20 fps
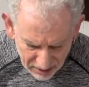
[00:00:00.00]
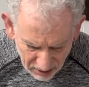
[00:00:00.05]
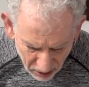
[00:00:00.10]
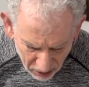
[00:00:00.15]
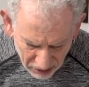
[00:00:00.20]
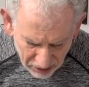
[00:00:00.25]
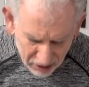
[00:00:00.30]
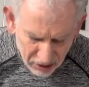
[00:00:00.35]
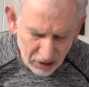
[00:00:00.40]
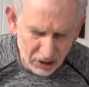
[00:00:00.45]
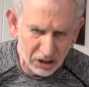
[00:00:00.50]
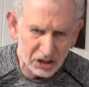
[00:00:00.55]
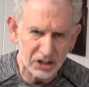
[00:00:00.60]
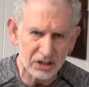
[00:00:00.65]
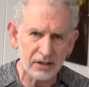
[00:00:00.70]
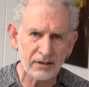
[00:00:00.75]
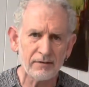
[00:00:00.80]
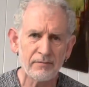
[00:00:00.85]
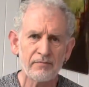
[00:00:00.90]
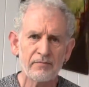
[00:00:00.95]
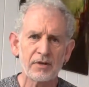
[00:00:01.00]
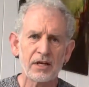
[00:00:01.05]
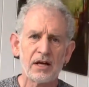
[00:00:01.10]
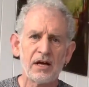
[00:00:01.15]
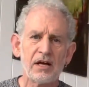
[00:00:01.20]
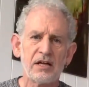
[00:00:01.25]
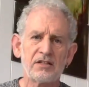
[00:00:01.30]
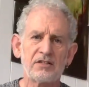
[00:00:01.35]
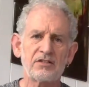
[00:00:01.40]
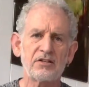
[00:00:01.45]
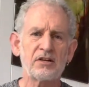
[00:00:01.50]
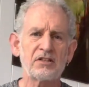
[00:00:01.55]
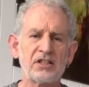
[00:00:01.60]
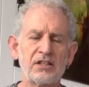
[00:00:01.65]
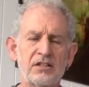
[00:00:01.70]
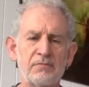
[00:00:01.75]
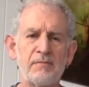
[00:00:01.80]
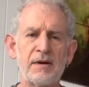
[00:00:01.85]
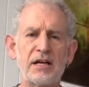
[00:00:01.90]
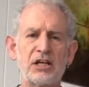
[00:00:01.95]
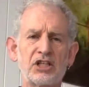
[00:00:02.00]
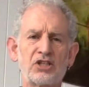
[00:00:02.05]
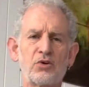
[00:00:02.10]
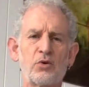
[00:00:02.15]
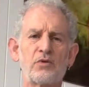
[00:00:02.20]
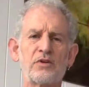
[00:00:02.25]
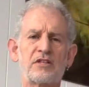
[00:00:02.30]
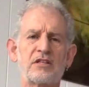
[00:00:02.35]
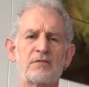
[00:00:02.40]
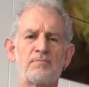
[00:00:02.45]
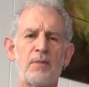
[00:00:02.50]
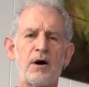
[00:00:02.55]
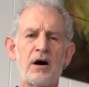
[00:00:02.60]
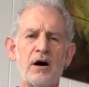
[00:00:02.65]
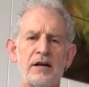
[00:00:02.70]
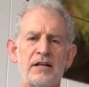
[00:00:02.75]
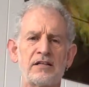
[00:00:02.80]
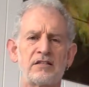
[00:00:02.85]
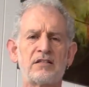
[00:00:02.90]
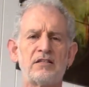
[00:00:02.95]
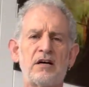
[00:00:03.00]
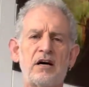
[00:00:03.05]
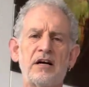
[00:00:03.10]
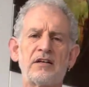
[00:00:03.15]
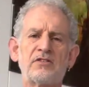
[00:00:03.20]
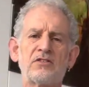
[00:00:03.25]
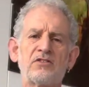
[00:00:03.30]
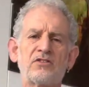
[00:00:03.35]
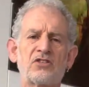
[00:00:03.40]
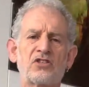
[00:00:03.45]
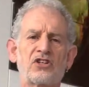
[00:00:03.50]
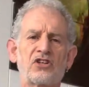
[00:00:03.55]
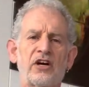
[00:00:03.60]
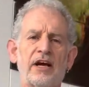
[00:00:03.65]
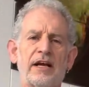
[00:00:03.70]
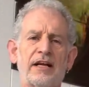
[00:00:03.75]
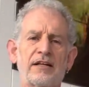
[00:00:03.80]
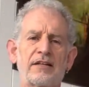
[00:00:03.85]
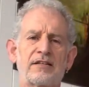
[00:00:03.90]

on a cushion. So just make sure the spine is nice and straight.